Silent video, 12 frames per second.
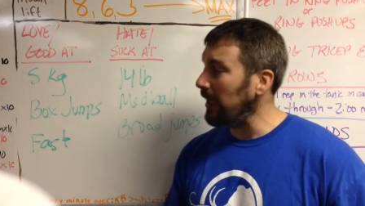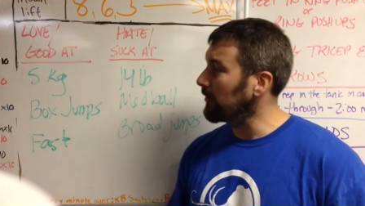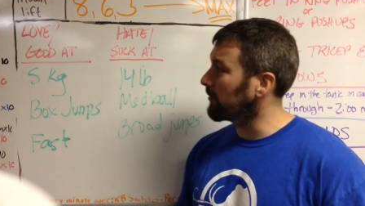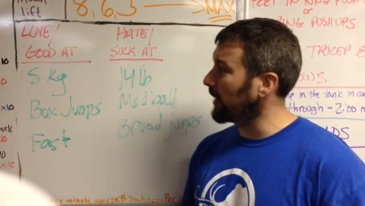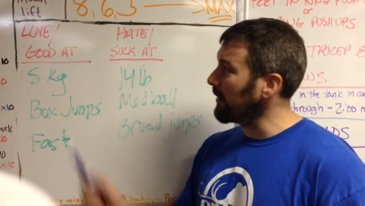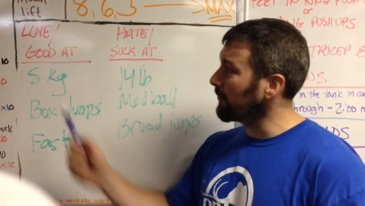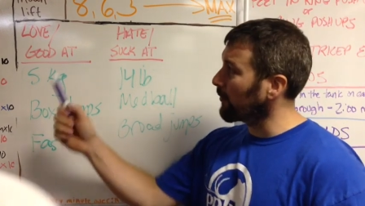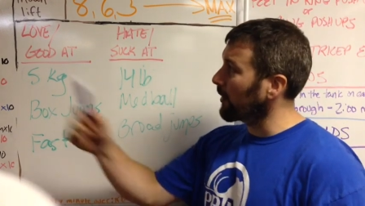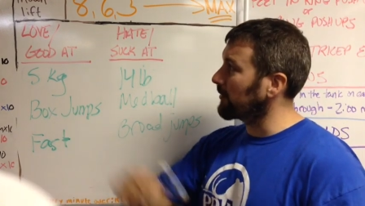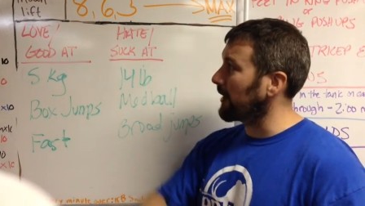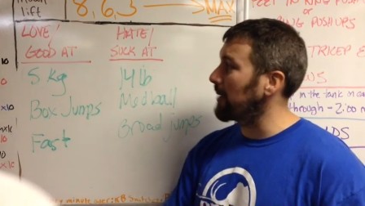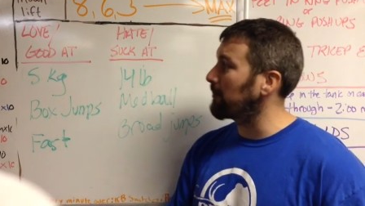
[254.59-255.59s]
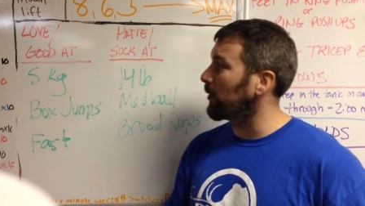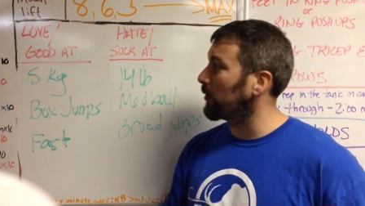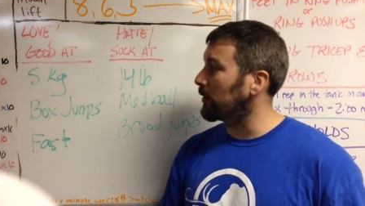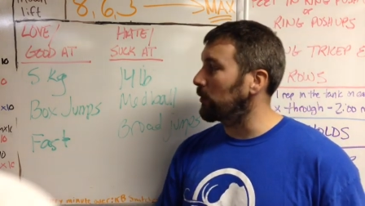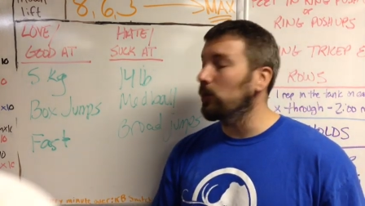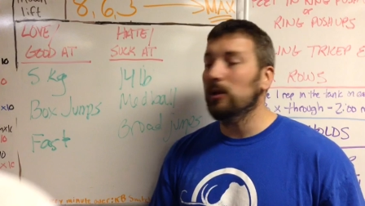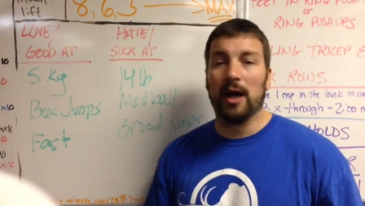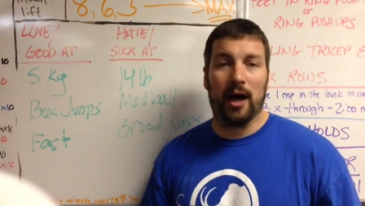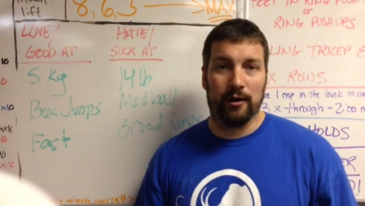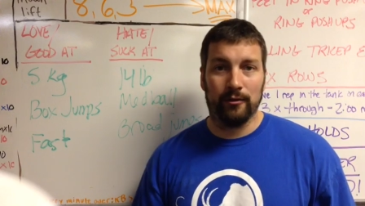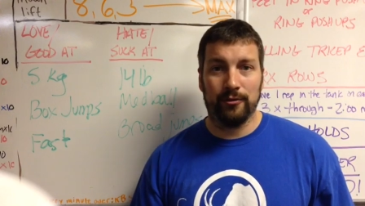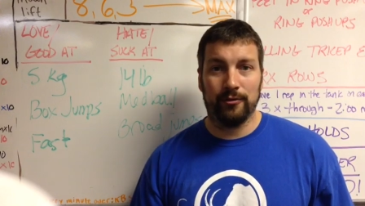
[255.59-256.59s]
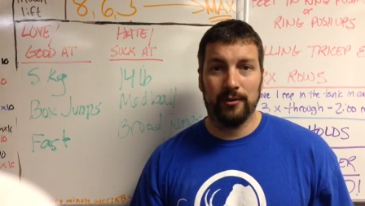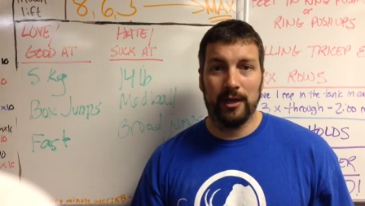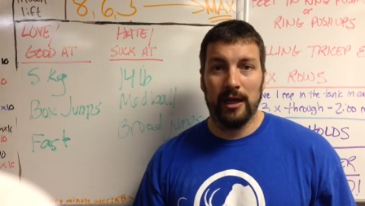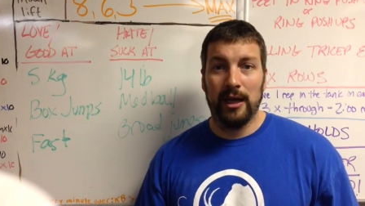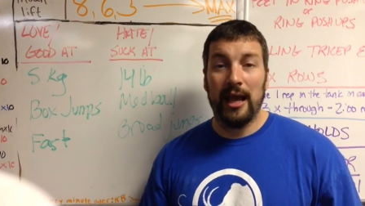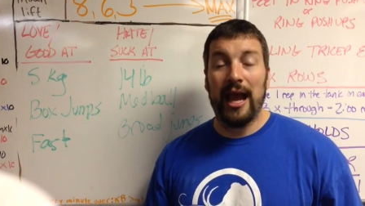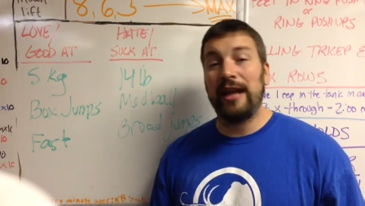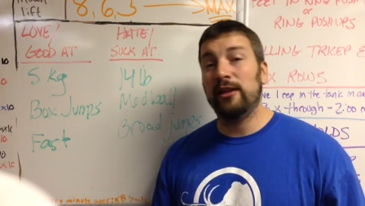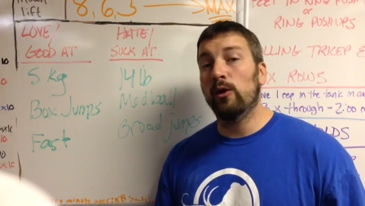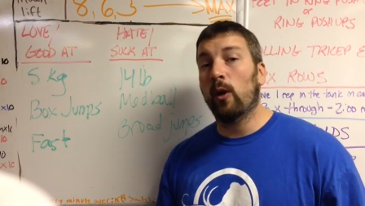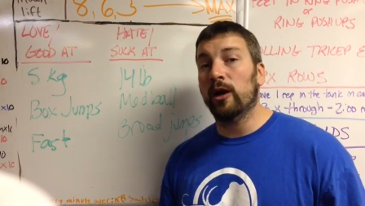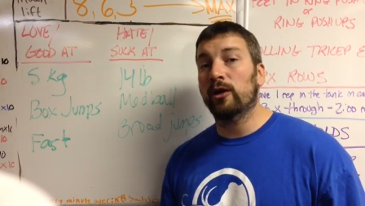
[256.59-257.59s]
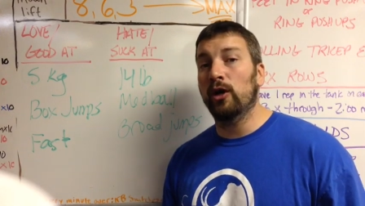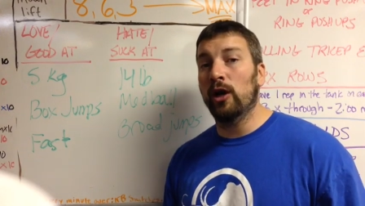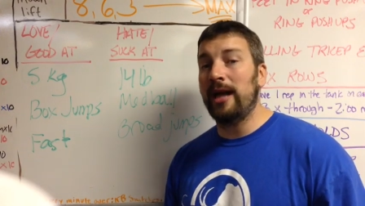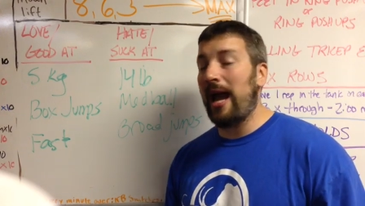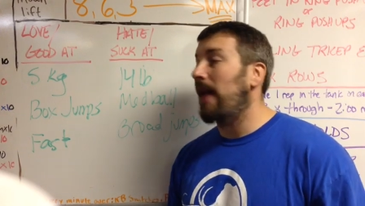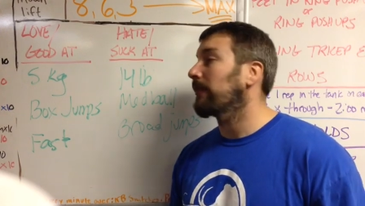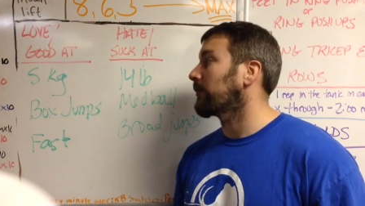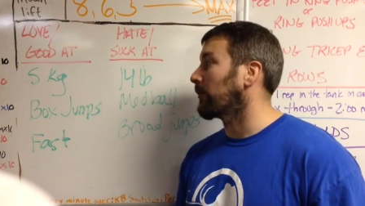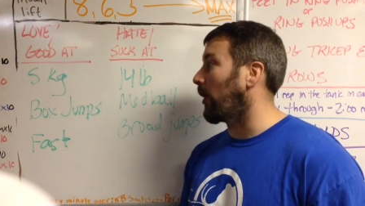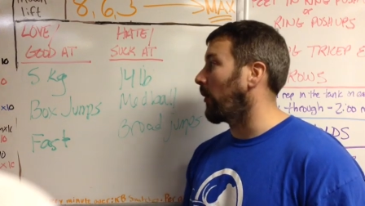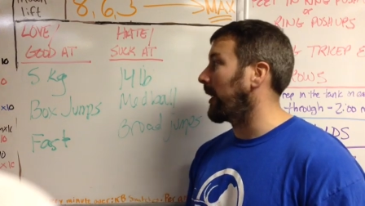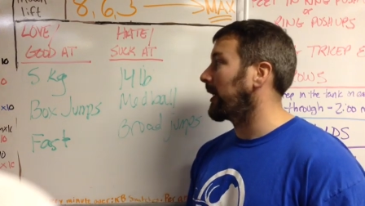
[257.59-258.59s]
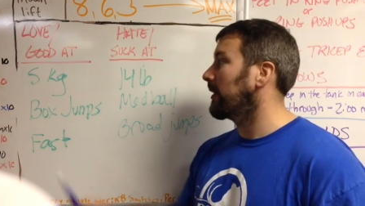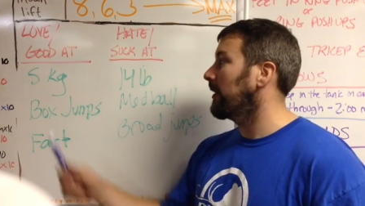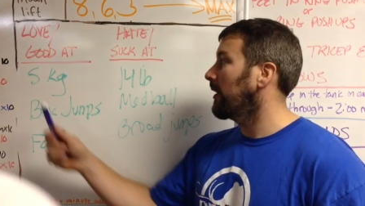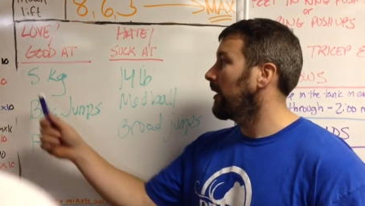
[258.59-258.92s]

Say, for example, you love and you are good at throwing